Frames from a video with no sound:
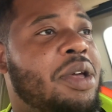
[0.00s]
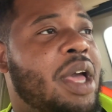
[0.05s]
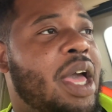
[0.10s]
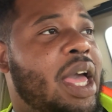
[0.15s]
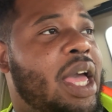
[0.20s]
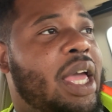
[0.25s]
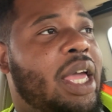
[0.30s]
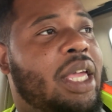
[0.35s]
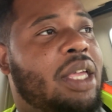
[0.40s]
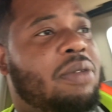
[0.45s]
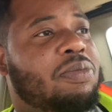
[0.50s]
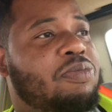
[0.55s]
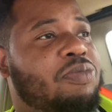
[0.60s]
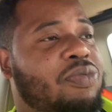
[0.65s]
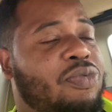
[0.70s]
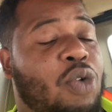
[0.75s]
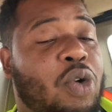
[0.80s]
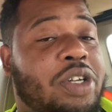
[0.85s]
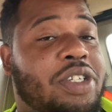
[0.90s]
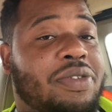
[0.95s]
a
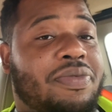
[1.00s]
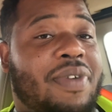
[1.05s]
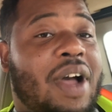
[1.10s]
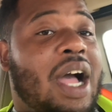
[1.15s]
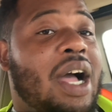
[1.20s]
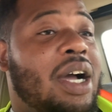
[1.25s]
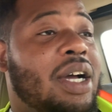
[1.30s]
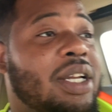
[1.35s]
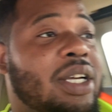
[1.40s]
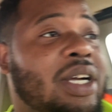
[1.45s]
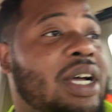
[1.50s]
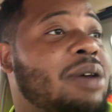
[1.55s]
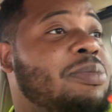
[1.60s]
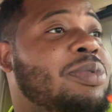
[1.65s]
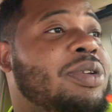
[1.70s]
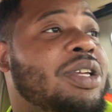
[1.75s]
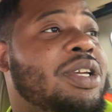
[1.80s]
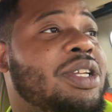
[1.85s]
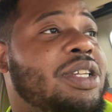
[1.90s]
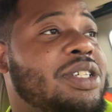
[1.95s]
Fortune 500
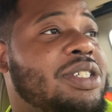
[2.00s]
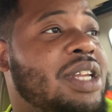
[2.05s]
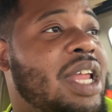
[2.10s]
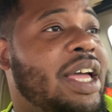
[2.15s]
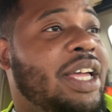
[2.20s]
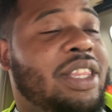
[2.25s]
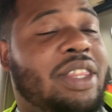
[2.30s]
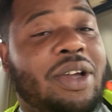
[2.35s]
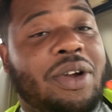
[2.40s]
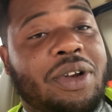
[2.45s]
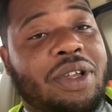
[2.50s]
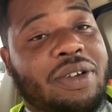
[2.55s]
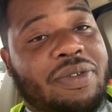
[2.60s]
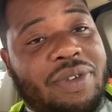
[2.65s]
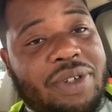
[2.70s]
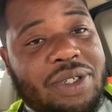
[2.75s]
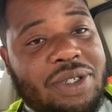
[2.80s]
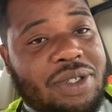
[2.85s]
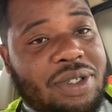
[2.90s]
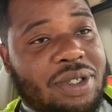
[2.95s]
company and it's like 30 of
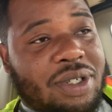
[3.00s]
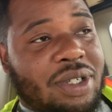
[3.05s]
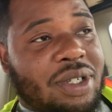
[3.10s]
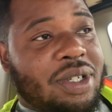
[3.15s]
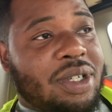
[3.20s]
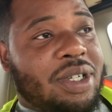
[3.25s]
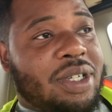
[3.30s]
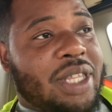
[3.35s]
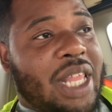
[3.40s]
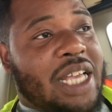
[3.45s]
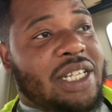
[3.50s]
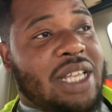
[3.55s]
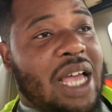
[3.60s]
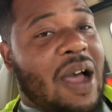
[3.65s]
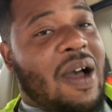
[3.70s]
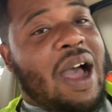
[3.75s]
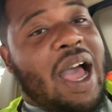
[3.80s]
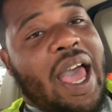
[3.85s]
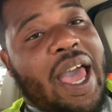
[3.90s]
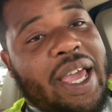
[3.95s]
us. That's how
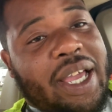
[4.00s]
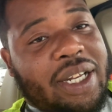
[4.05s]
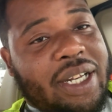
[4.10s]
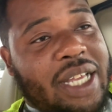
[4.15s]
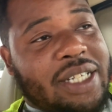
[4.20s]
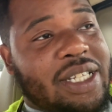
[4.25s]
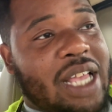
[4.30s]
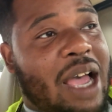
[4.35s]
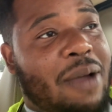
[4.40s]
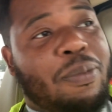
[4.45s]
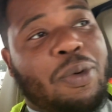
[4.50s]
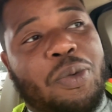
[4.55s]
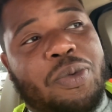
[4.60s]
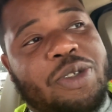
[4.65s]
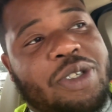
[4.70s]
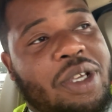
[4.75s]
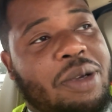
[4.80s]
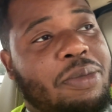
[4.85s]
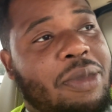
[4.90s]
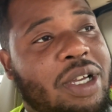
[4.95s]
I act. That's how I
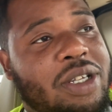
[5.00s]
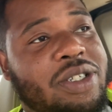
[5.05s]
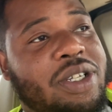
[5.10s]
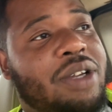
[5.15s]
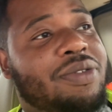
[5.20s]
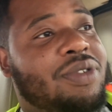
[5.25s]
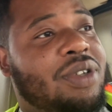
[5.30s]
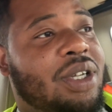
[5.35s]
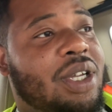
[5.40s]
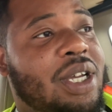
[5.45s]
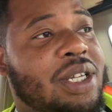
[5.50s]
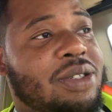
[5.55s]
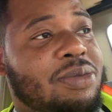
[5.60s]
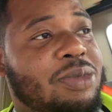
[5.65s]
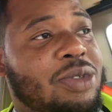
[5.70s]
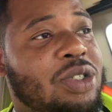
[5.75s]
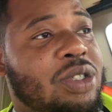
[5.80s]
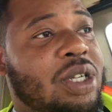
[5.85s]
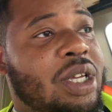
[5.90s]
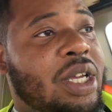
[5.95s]
present myself to
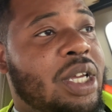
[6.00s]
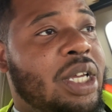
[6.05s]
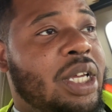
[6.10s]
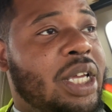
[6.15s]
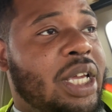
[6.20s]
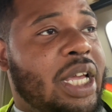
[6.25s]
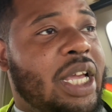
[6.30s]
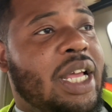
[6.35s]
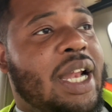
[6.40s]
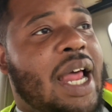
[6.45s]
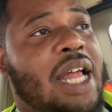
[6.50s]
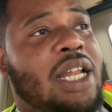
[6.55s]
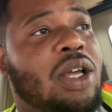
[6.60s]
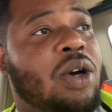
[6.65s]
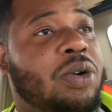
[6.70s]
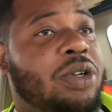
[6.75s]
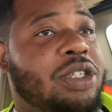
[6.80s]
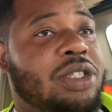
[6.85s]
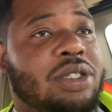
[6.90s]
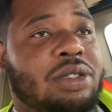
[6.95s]
customers. And I
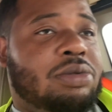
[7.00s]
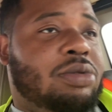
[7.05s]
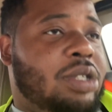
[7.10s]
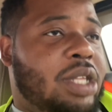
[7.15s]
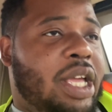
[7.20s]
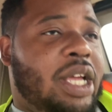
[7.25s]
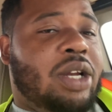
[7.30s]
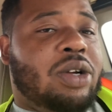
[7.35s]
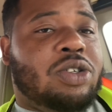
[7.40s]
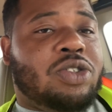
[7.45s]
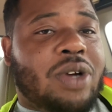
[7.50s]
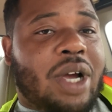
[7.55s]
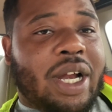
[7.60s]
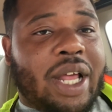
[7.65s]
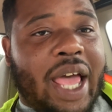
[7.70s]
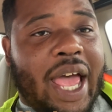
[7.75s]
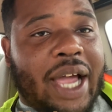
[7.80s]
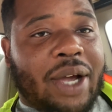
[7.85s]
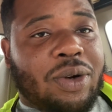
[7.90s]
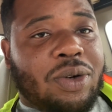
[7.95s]
noticed they don't try to
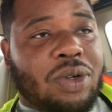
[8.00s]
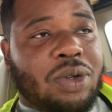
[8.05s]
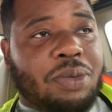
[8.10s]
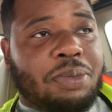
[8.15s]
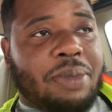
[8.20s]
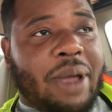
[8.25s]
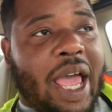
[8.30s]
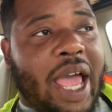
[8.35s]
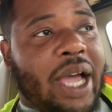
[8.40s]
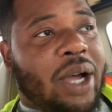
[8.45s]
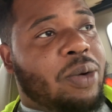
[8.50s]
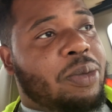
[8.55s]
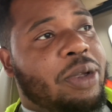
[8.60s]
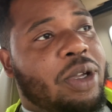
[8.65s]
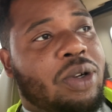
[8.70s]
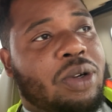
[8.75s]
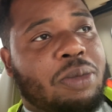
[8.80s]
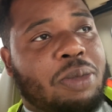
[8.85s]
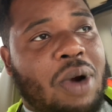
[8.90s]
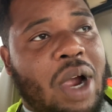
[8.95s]
haggle me
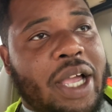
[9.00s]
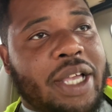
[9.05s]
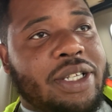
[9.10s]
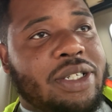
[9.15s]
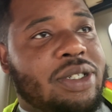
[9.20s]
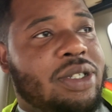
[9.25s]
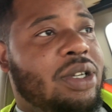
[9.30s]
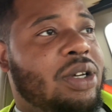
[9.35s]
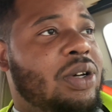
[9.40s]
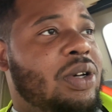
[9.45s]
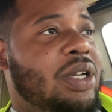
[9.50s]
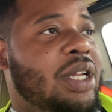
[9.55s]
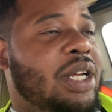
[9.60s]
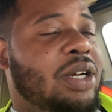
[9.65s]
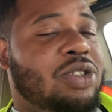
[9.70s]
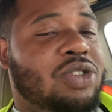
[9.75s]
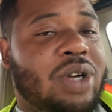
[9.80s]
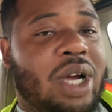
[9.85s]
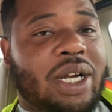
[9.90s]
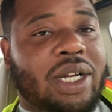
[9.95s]
on the price, or they
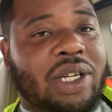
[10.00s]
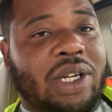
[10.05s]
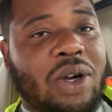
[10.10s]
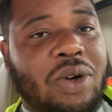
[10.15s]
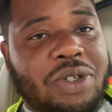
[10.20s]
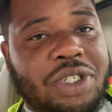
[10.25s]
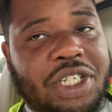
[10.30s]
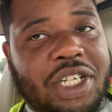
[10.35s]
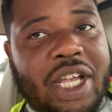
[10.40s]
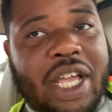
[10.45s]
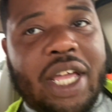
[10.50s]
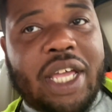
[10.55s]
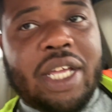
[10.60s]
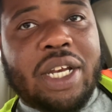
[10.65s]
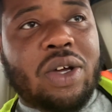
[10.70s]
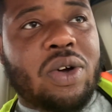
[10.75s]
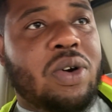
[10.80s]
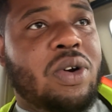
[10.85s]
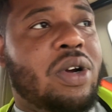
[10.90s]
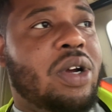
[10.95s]
don't try to negotiate,
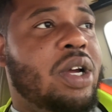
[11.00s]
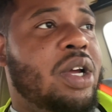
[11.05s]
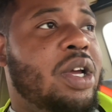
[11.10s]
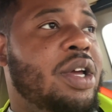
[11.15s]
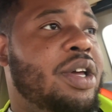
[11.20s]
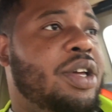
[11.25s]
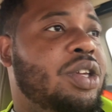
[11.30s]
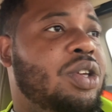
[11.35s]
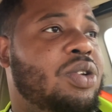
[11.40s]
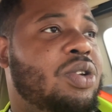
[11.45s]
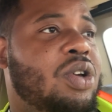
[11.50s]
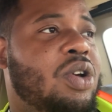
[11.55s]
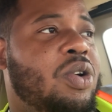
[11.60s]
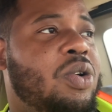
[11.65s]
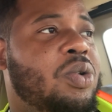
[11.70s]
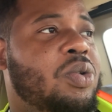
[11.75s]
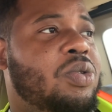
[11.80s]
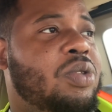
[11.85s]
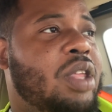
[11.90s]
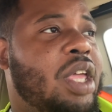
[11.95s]
or
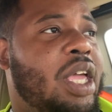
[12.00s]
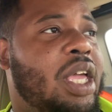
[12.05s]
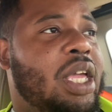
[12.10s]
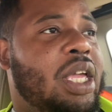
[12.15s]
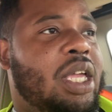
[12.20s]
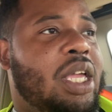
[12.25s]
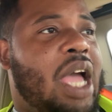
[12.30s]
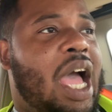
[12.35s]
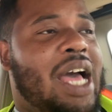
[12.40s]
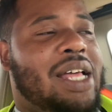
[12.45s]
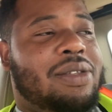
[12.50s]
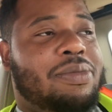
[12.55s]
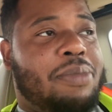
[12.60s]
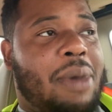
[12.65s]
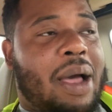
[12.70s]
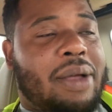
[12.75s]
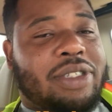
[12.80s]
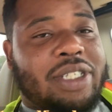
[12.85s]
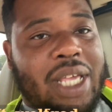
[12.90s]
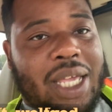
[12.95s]

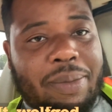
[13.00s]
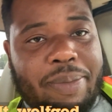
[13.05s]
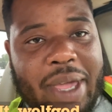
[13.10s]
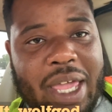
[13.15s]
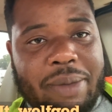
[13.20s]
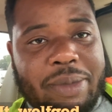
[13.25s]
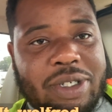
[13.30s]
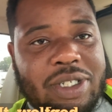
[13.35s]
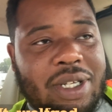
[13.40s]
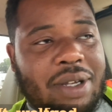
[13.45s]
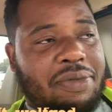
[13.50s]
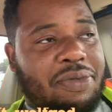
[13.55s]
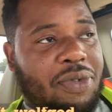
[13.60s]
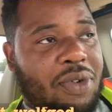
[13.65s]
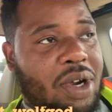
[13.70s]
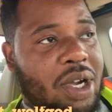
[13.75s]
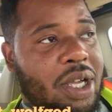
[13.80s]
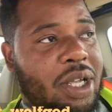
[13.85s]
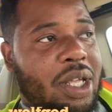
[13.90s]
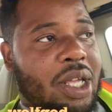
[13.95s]
I take payments up
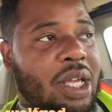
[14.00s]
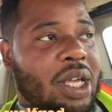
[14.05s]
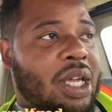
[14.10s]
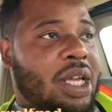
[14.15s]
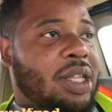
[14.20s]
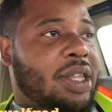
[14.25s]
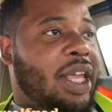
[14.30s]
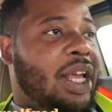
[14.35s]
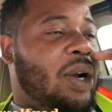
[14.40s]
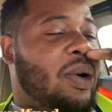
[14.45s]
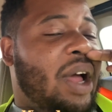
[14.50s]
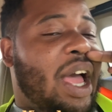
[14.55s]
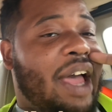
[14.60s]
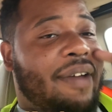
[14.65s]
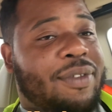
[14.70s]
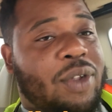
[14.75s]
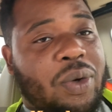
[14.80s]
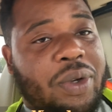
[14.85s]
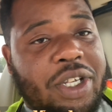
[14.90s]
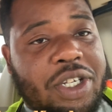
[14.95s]
front. They don't have
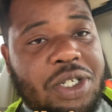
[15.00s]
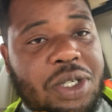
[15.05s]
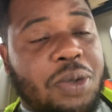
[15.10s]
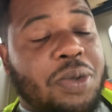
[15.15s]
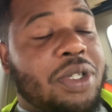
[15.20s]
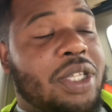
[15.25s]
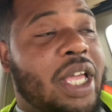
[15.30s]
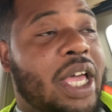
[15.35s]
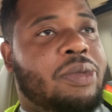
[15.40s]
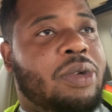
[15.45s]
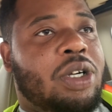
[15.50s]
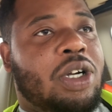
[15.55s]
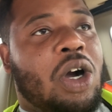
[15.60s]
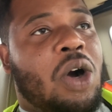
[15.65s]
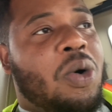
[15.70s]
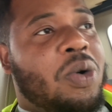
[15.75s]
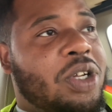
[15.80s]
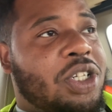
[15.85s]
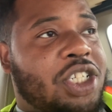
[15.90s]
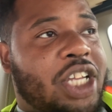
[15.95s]
no issue with that.
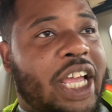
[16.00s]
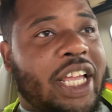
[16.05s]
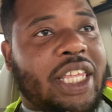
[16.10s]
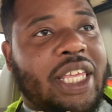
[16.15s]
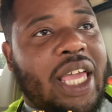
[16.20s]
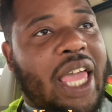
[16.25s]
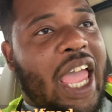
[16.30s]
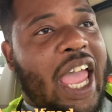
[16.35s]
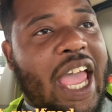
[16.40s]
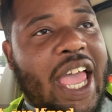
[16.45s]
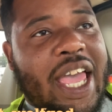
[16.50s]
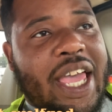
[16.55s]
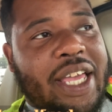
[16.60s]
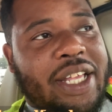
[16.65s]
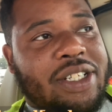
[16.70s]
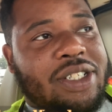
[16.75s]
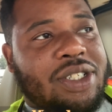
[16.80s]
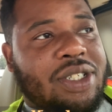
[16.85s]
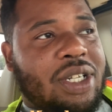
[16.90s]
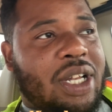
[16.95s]
Go and check your
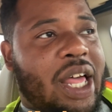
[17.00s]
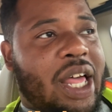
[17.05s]
ads.